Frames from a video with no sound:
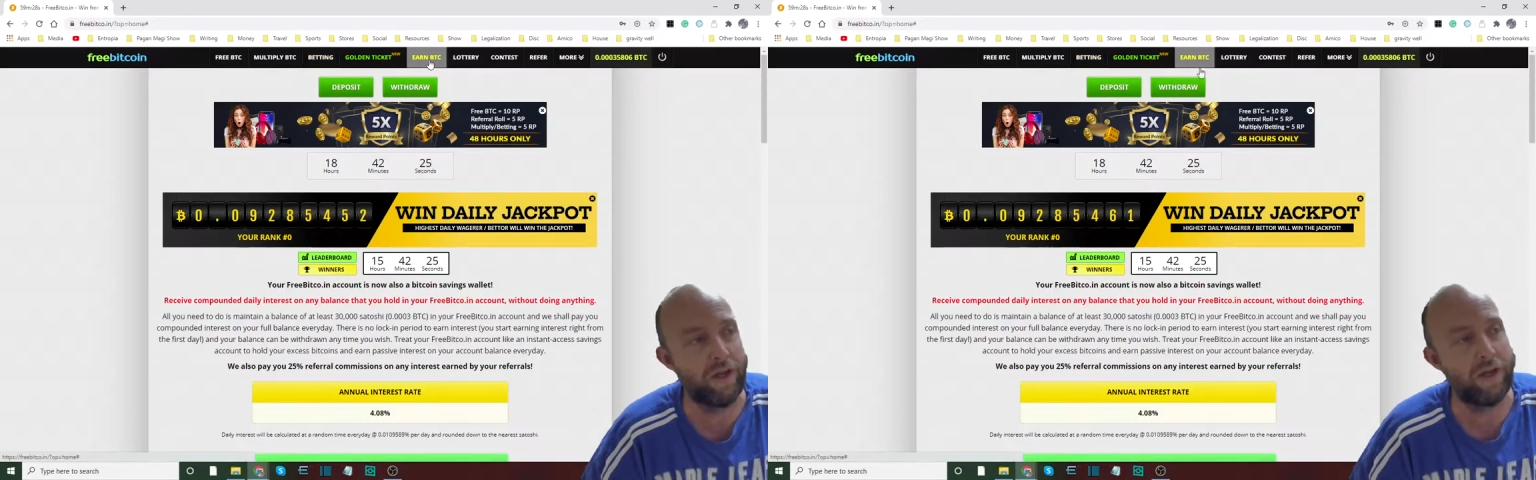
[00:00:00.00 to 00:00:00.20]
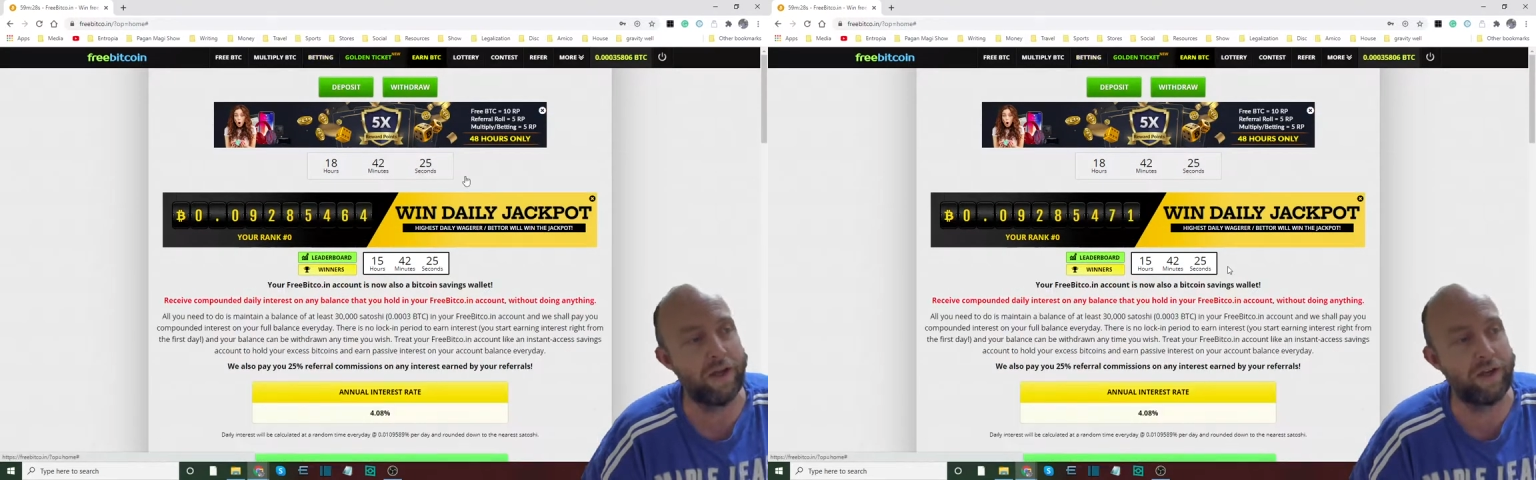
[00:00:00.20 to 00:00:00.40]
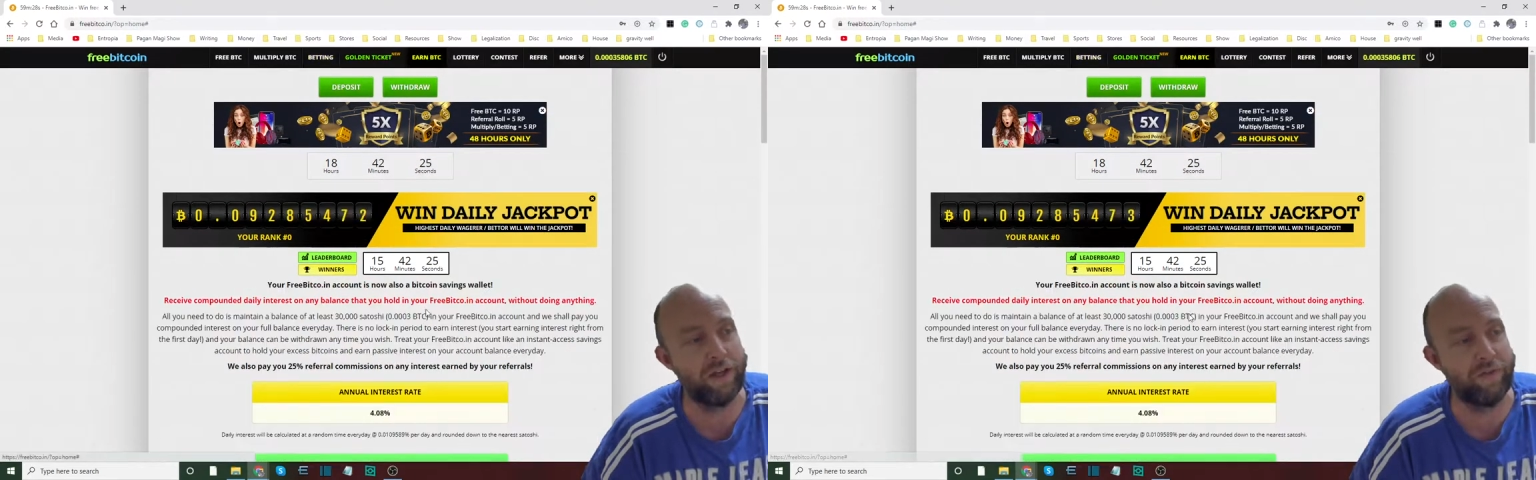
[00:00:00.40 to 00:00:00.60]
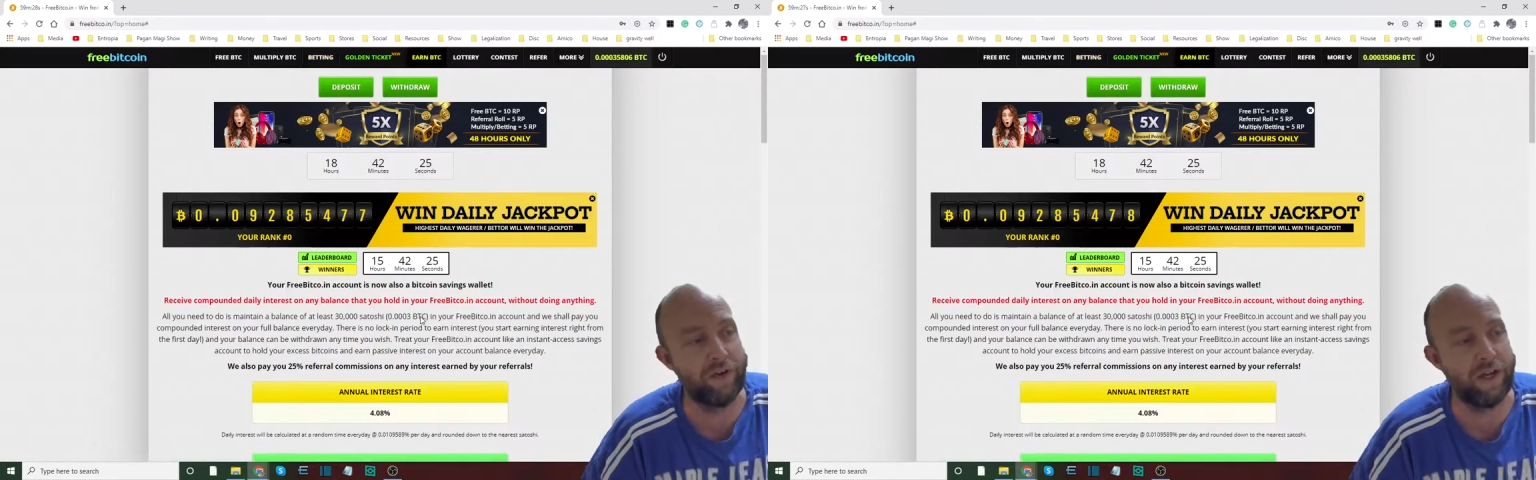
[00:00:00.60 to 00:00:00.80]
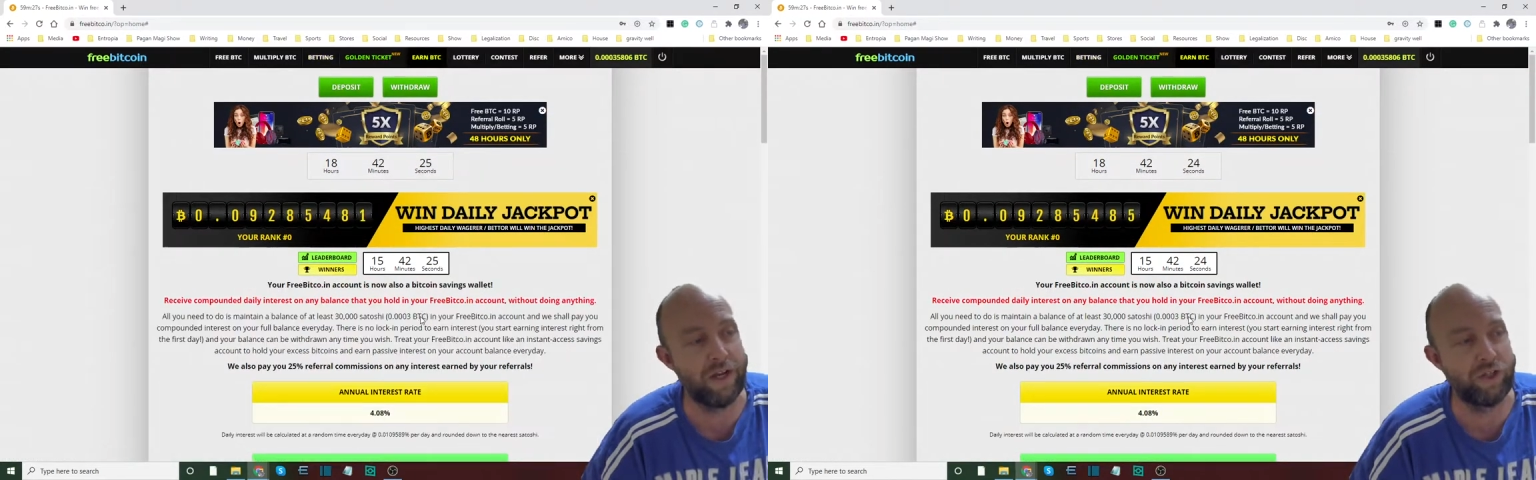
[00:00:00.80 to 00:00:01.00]
and even an
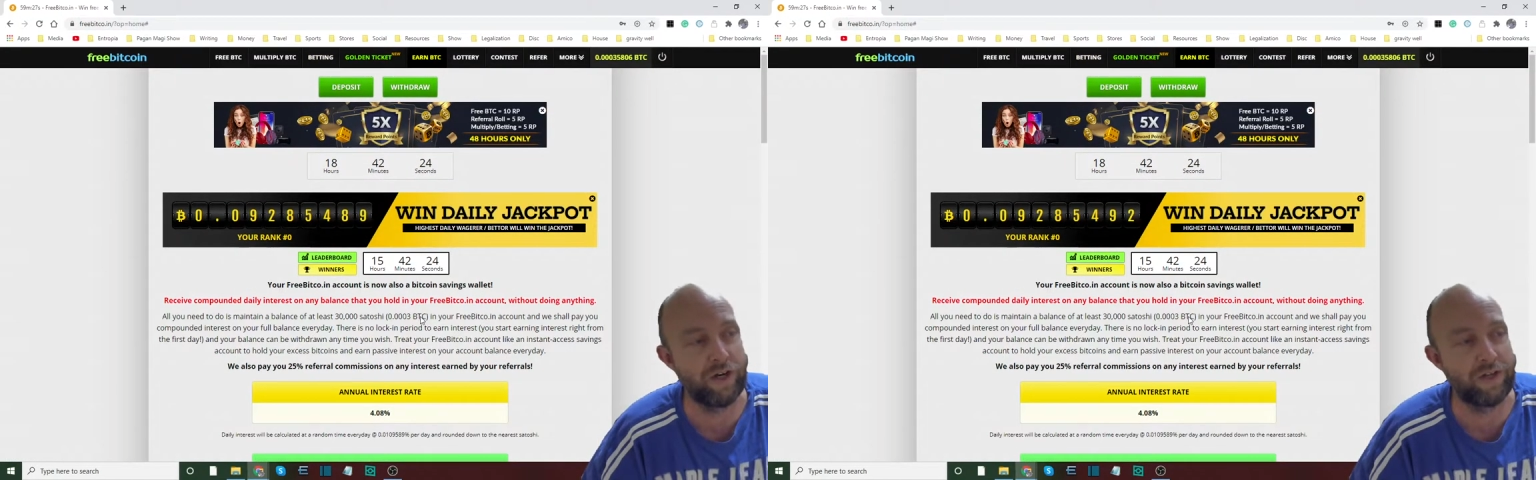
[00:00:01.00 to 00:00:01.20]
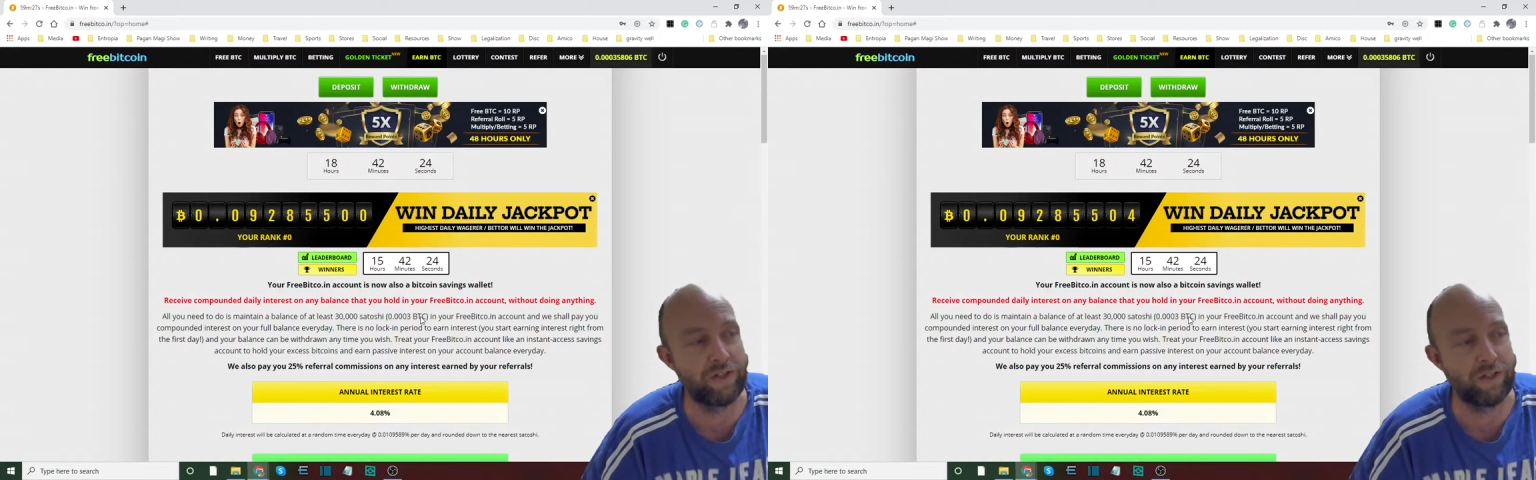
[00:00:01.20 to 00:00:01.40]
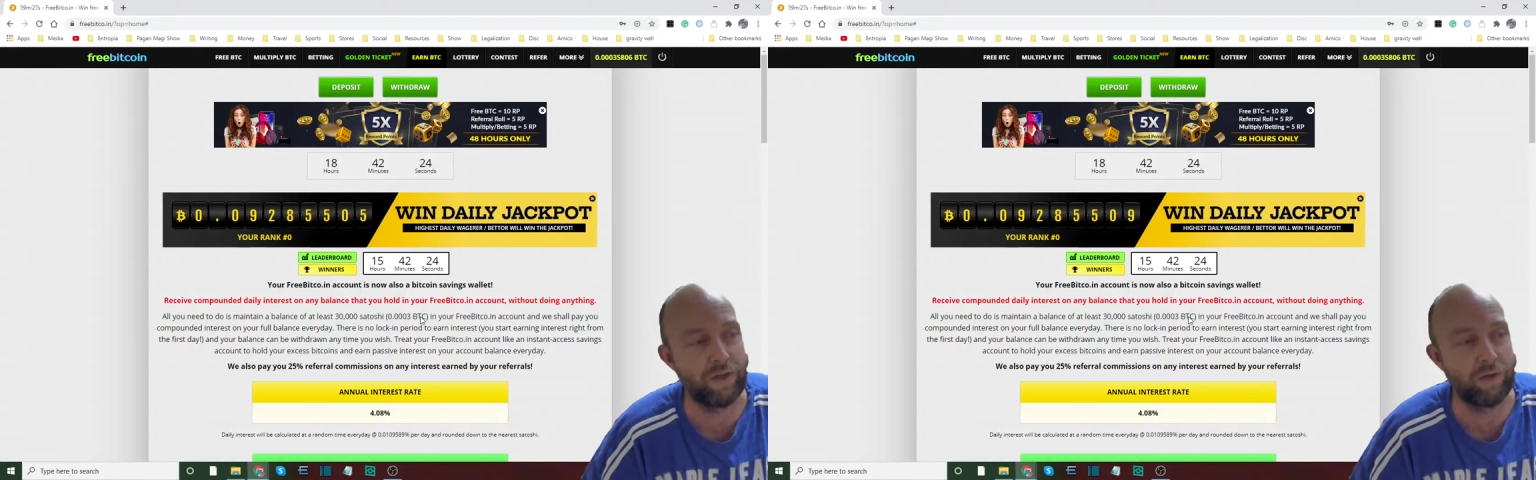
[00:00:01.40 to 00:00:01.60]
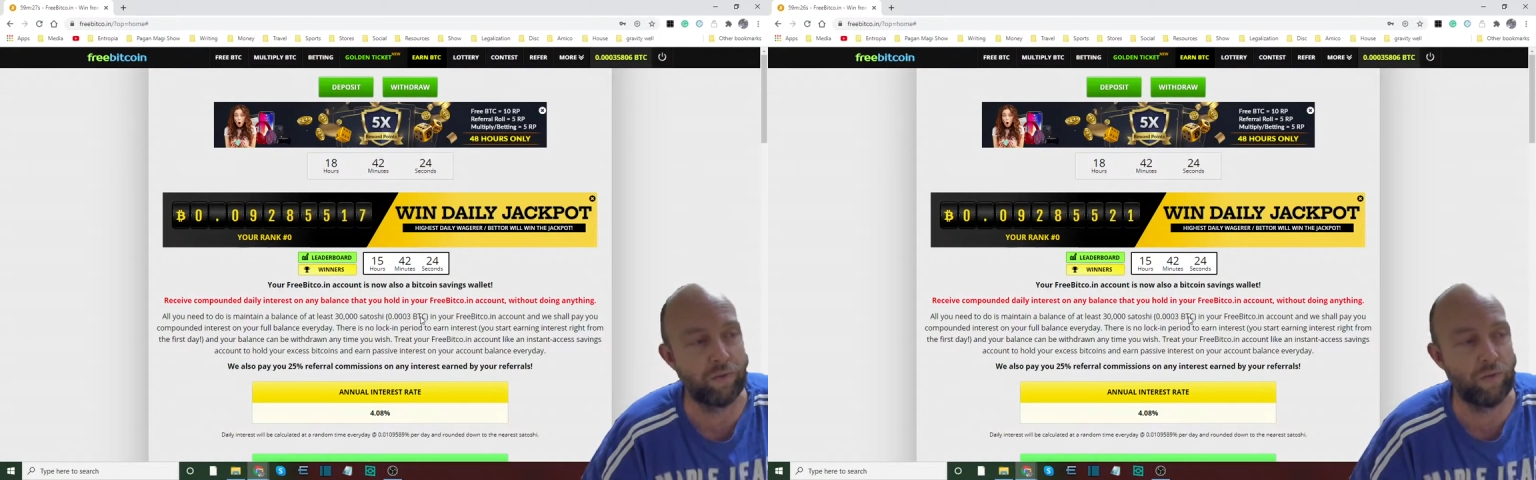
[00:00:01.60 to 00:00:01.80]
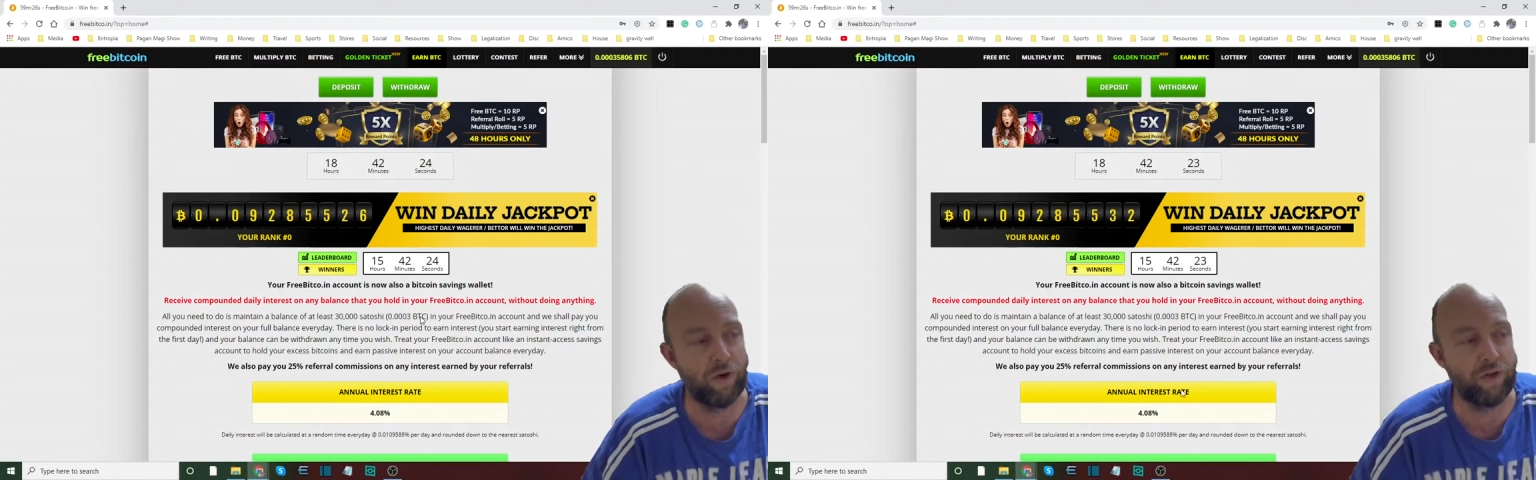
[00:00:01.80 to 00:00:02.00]
interest thing
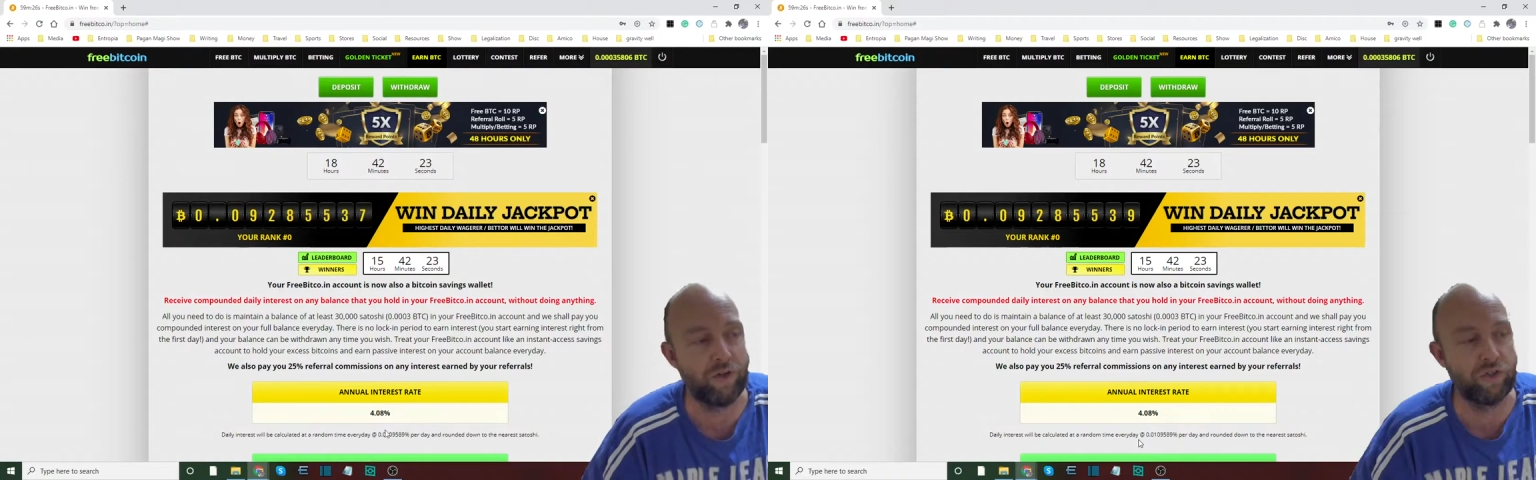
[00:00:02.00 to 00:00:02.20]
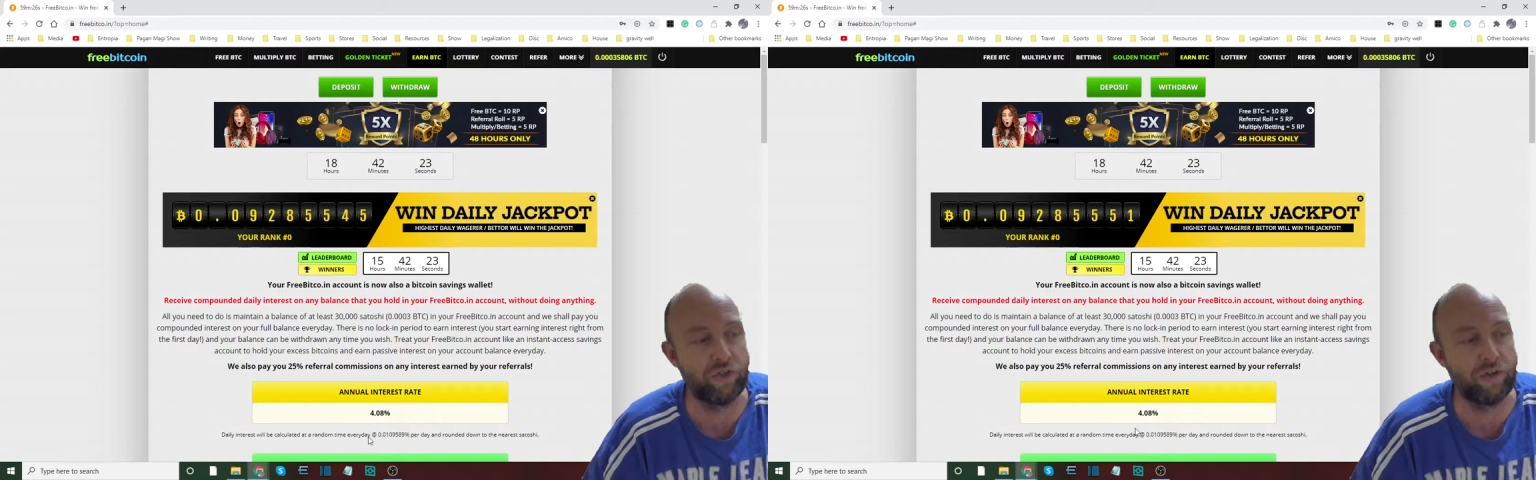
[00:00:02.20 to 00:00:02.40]
where you can